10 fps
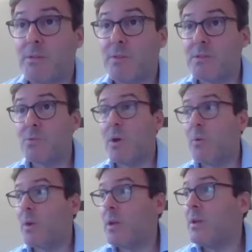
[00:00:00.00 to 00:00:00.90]
this is
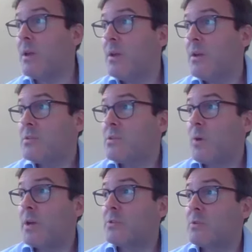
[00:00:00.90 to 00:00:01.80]
where we're
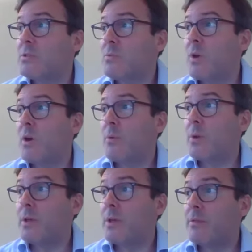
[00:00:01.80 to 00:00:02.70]
doing some work
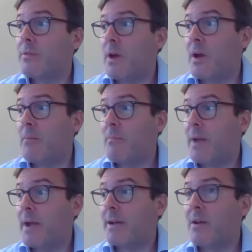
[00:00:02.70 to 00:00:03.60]
with
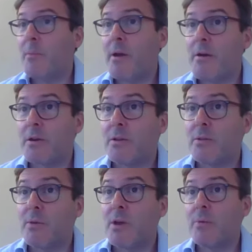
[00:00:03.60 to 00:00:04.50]
Anglo American at
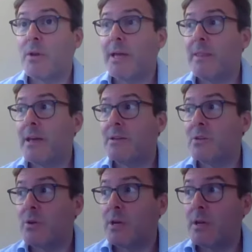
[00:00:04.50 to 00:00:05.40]
the moment, and they're
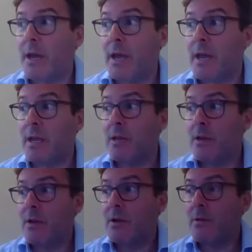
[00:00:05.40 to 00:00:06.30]
doing a
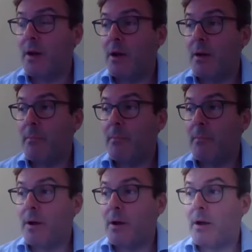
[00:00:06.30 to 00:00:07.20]

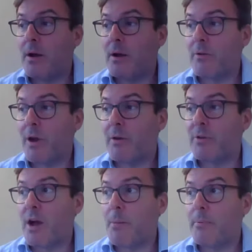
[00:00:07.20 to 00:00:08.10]

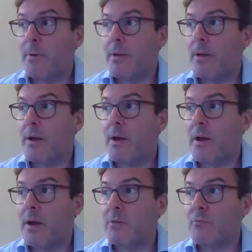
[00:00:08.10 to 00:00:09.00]
ground up
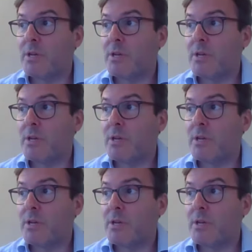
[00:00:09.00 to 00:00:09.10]
a